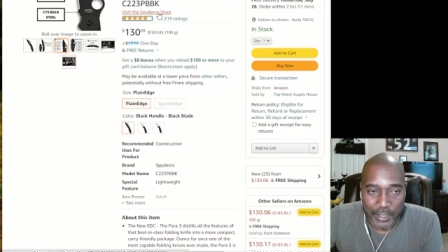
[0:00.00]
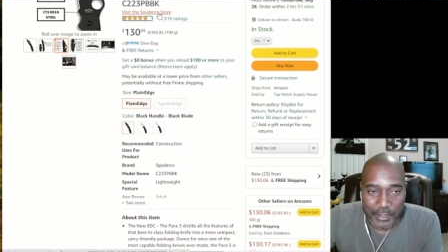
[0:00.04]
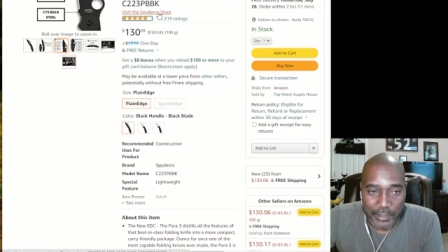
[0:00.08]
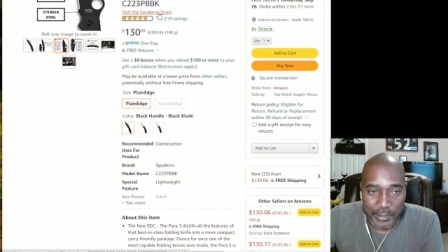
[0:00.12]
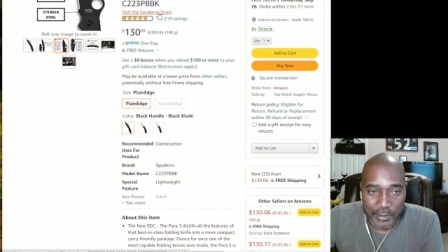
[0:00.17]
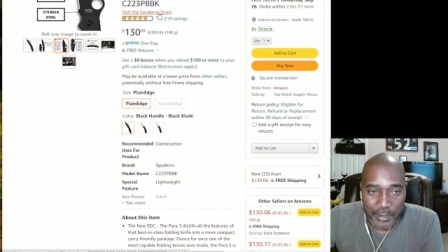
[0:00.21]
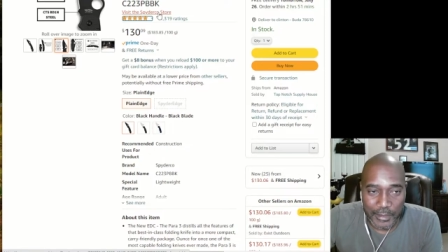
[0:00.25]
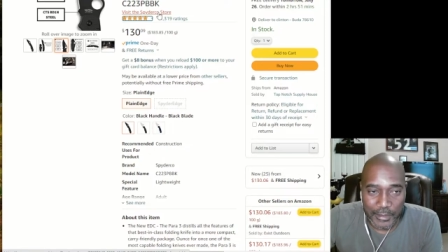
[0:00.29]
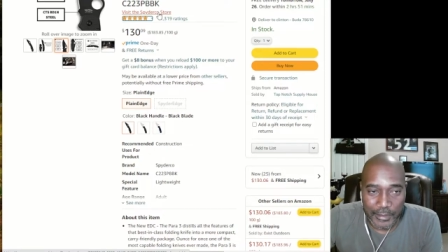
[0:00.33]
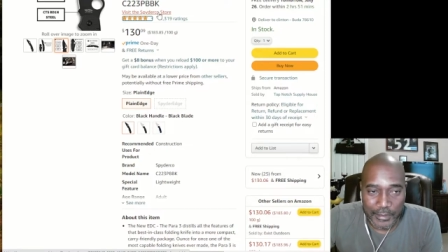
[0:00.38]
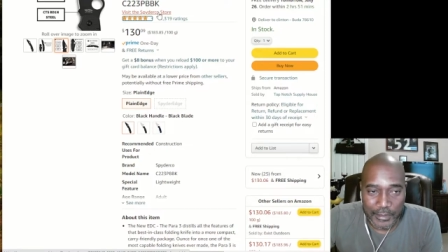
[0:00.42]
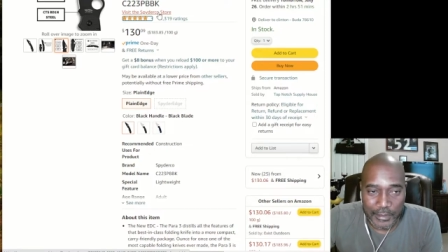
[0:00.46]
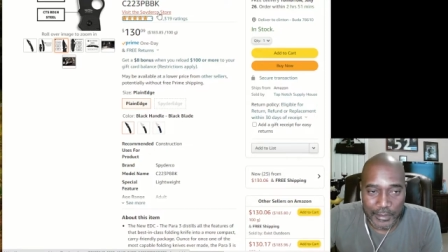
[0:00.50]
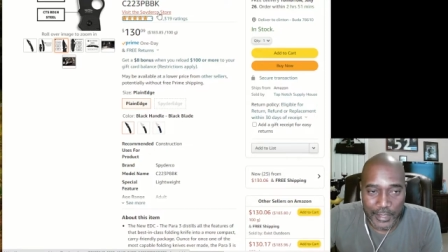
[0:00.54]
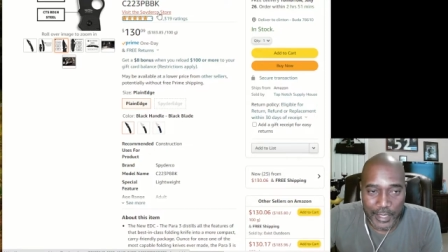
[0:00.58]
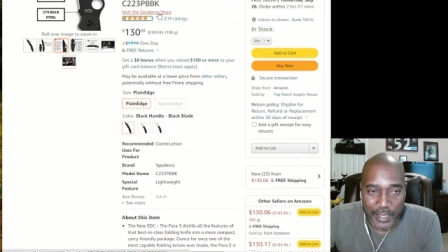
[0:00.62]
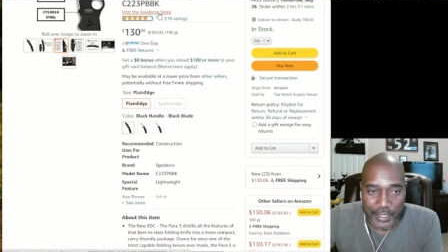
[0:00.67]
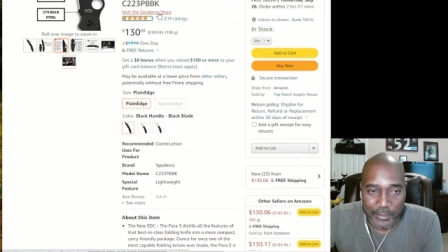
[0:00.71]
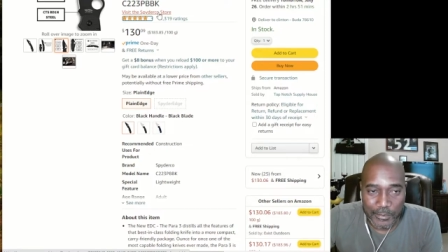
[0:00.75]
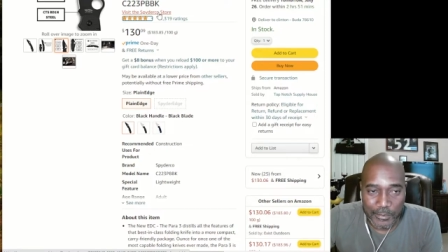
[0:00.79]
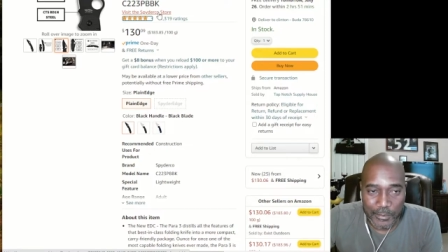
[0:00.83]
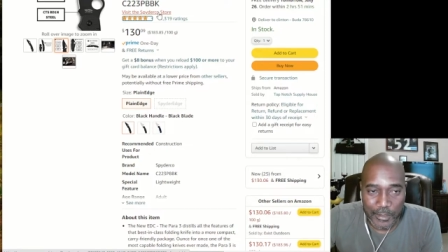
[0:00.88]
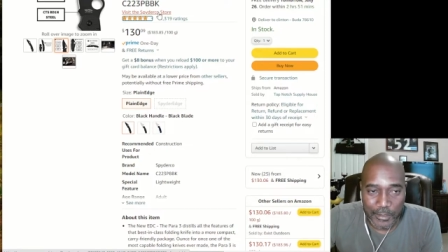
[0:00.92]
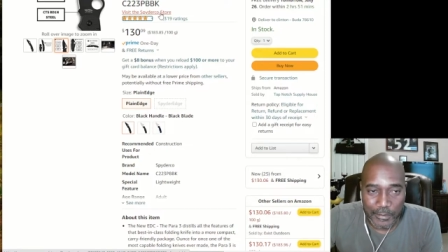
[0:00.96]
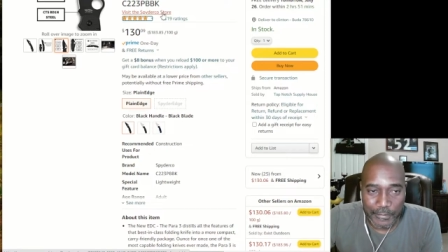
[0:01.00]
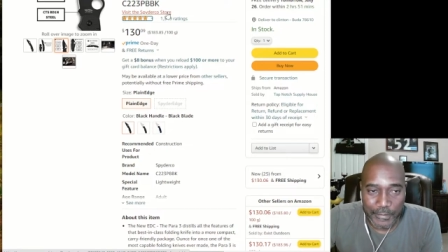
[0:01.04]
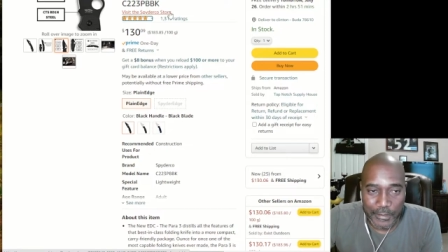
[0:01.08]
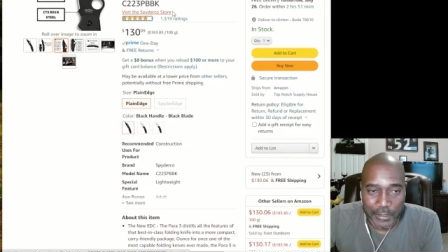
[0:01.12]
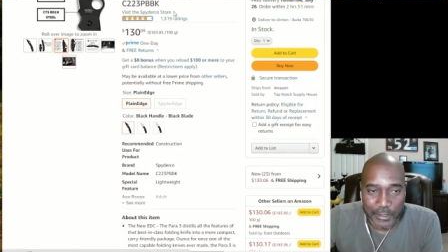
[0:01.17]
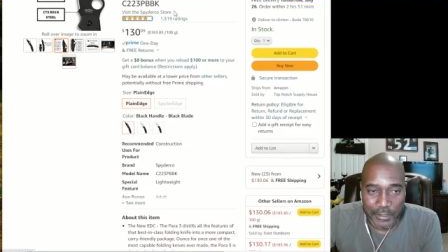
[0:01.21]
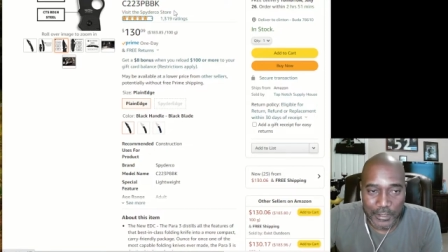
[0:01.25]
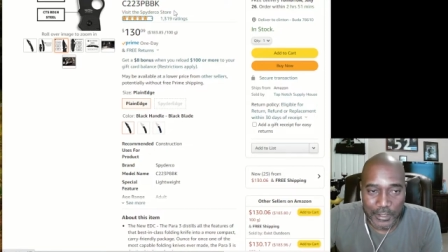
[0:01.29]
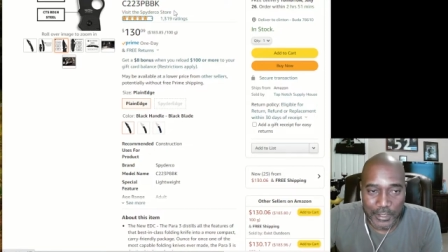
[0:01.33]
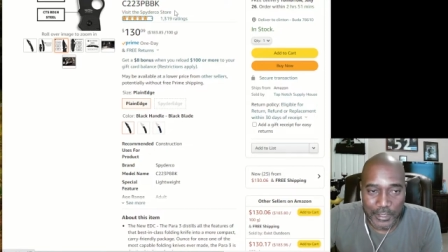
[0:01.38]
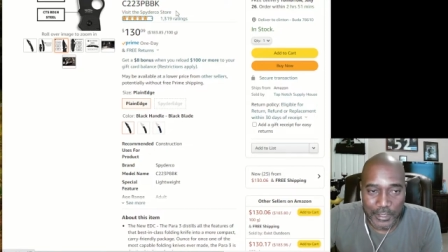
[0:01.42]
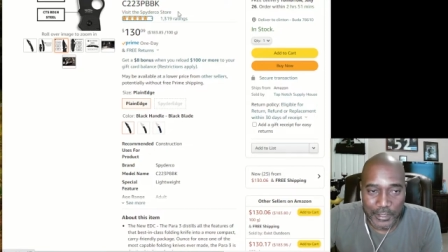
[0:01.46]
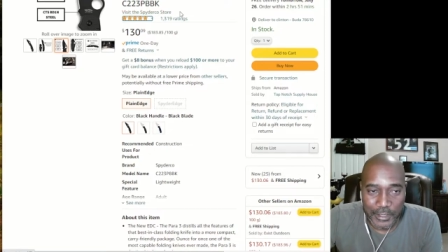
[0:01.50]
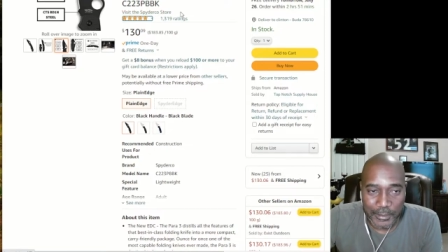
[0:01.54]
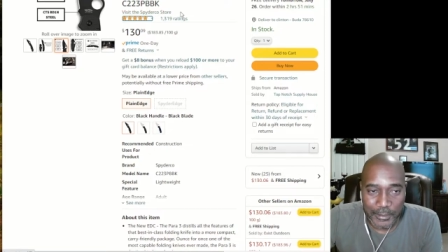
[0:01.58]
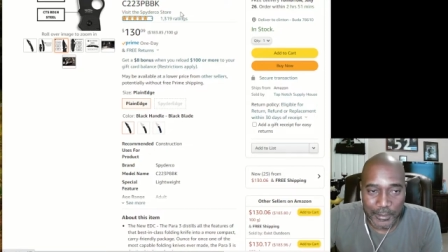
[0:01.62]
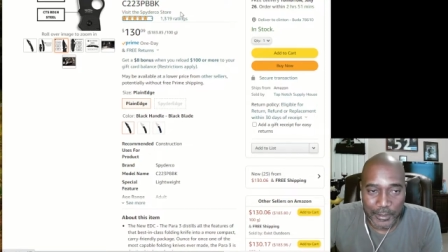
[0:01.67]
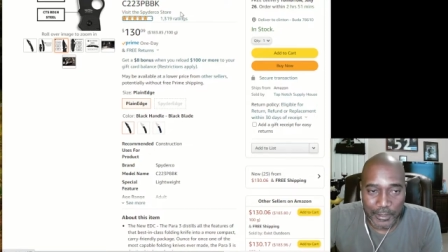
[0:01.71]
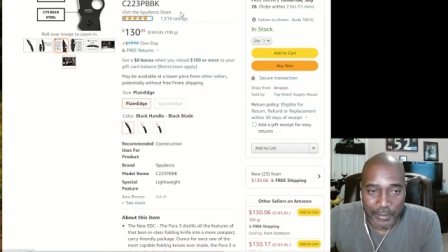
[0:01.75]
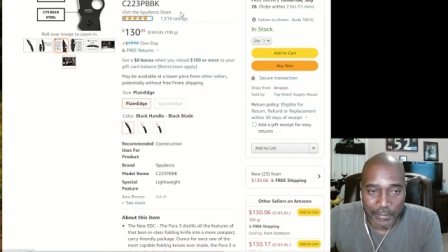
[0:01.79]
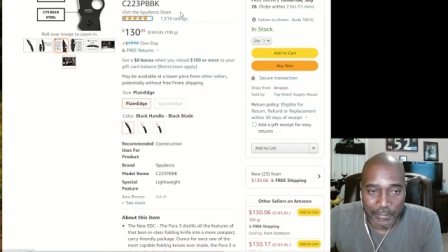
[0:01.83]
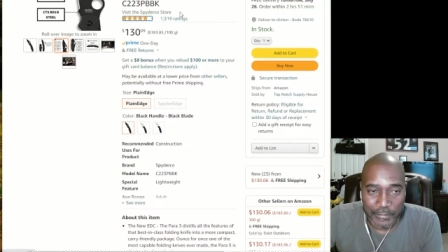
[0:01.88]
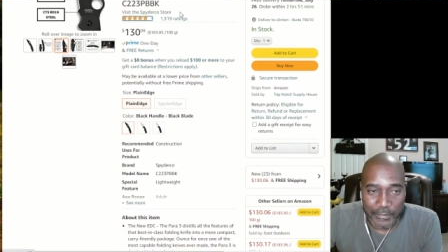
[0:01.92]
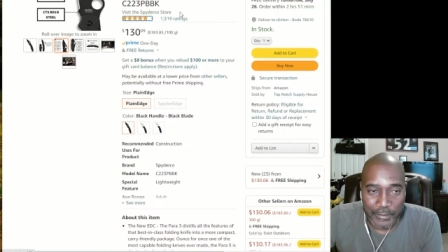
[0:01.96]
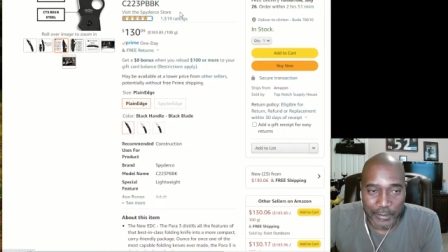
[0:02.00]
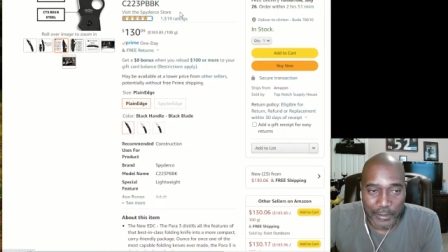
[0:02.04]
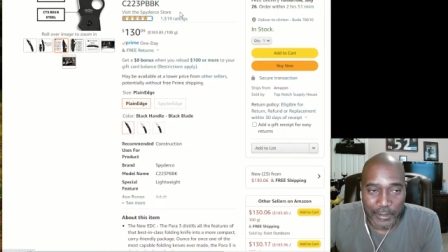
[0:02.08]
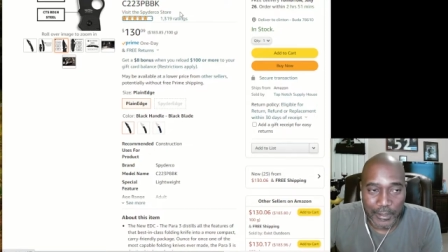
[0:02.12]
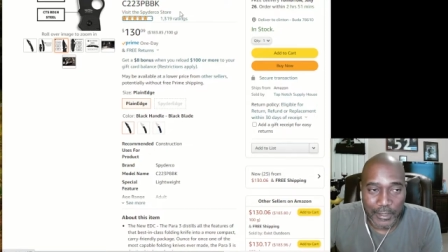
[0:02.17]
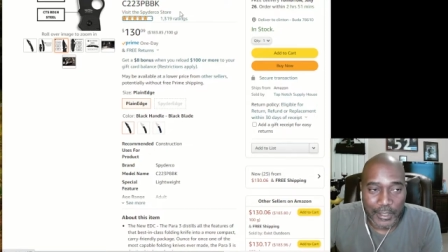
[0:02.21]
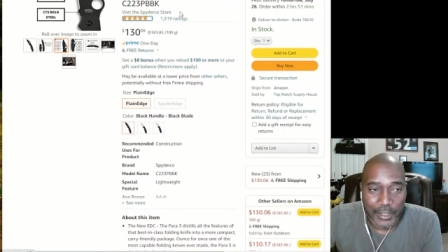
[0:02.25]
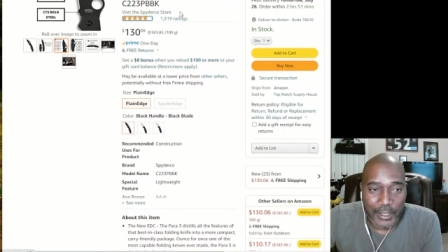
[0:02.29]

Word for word: So that's one of the first things I'm looking for.